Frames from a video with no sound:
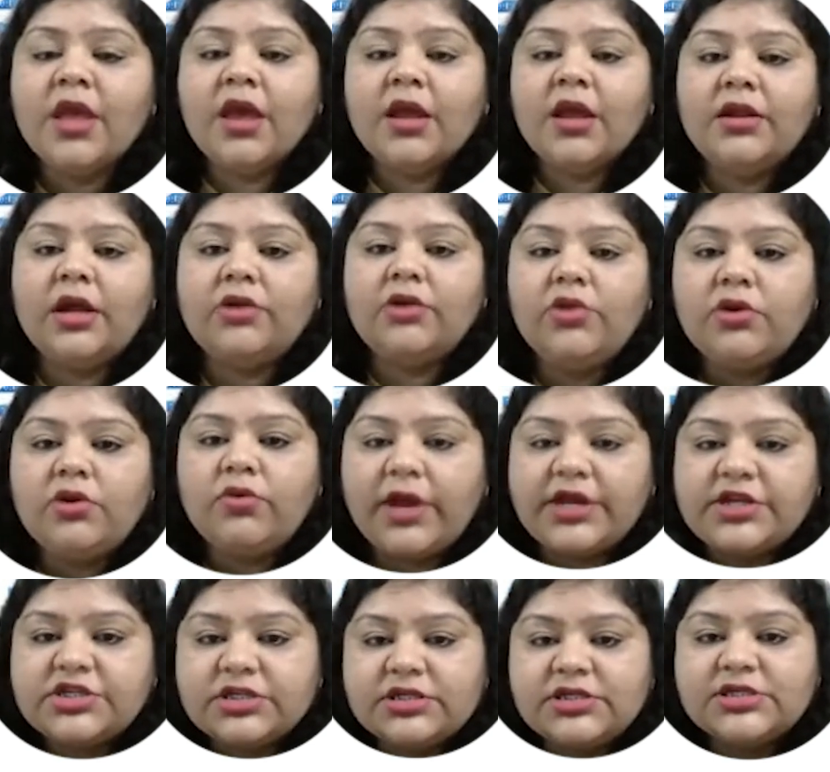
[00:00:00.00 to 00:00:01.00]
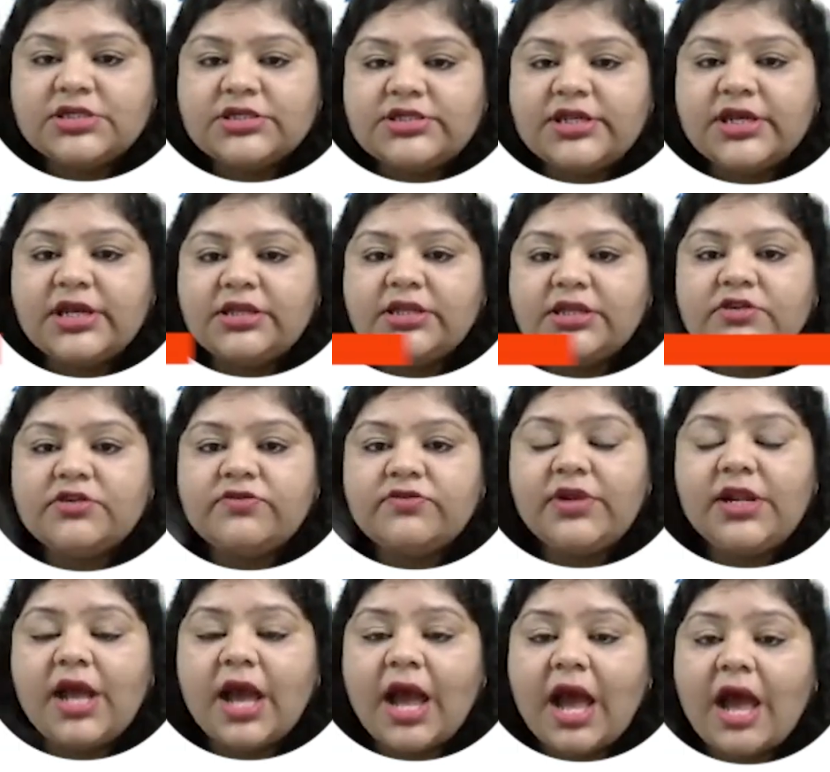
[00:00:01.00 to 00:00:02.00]
the question is saying this
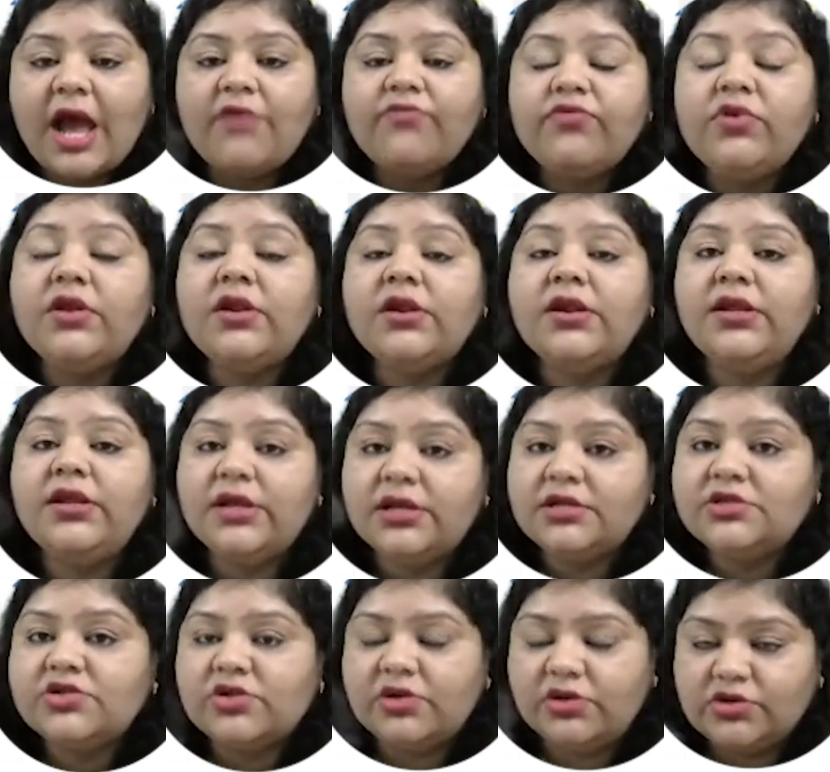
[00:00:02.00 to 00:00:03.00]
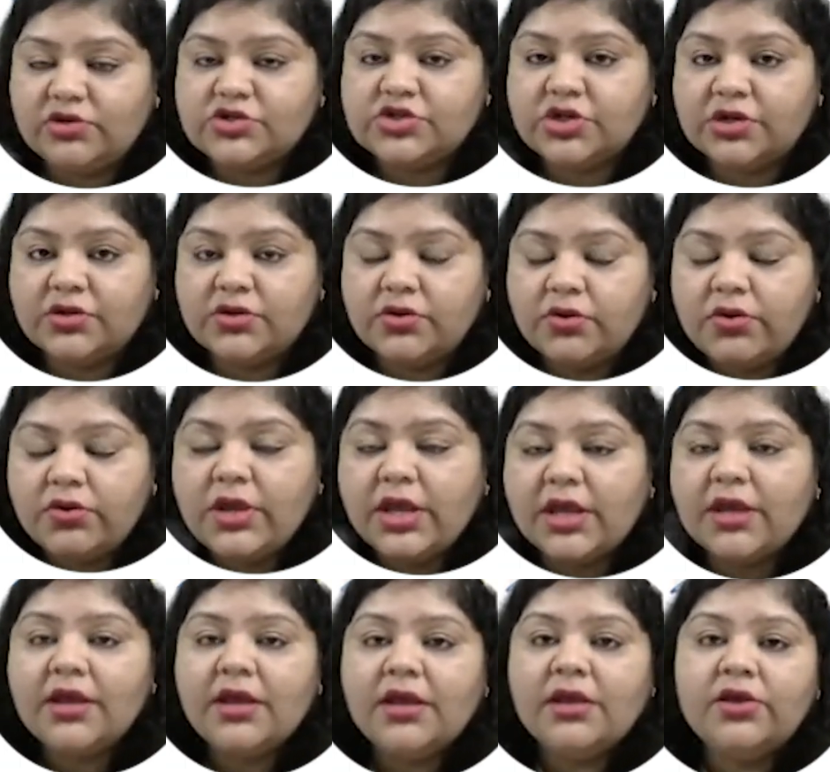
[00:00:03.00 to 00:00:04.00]
will have the real solution.
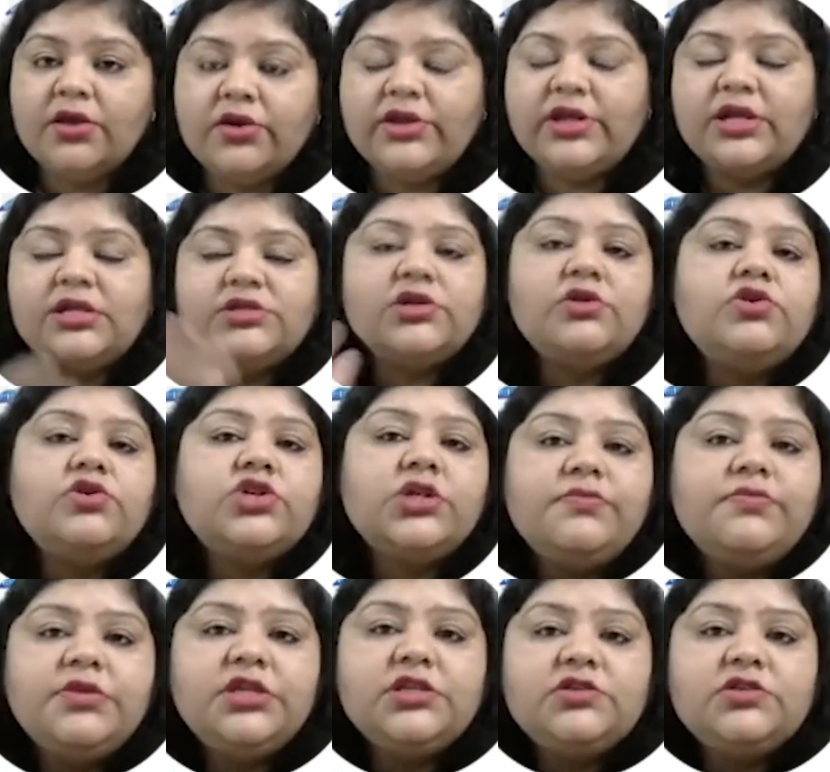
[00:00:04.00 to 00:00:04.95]
Okay, real solution means